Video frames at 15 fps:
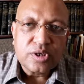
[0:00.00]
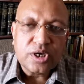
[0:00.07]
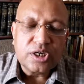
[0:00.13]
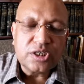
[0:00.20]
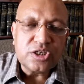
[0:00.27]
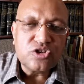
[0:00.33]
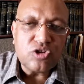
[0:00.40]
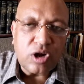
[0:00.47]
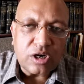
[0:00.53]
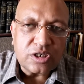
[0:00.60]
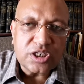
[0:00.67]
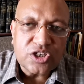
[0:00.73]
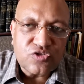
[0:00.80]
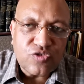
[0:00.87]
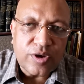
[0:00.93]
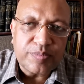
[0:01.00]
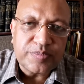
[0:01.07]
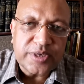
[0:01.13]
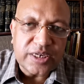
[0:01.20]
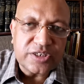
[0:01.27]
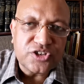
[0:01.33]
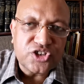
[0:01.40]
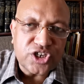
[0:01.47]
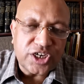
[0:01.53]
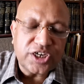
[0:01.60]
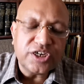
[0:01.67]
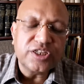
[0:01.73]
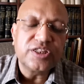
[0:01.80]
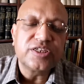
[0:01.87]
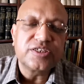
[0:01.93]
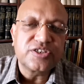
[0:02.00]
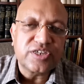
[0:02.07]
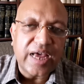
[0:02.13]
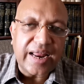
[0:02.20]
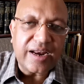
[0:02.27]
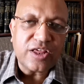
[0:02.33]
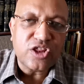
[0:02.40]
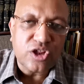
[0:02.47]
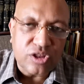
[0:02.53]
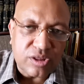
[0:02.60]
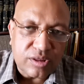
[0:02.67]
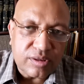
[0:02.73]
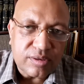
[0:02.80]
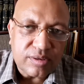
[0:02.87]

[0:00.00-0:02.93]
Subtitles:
It is not equipped and trained in this direction.